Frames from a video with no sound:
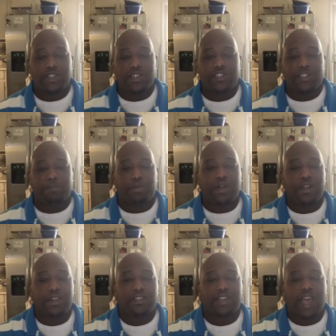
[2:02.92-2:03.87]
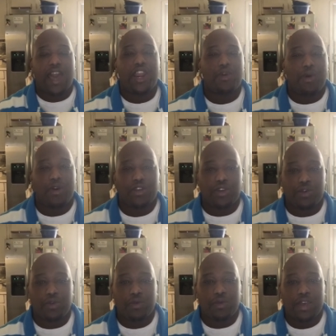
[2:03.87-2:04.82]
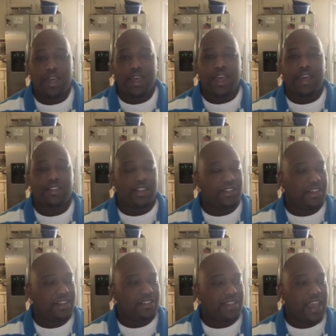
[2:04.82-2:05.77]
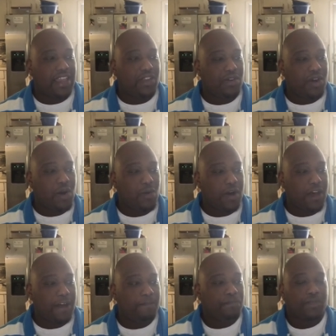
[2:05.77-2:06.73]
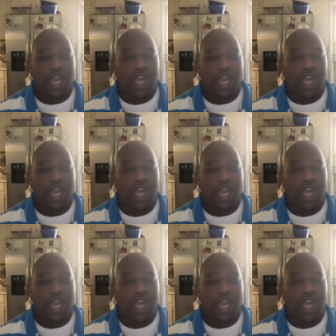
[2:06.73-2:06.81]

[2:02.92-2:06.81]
to just putting a title on you and to just saying, you know what?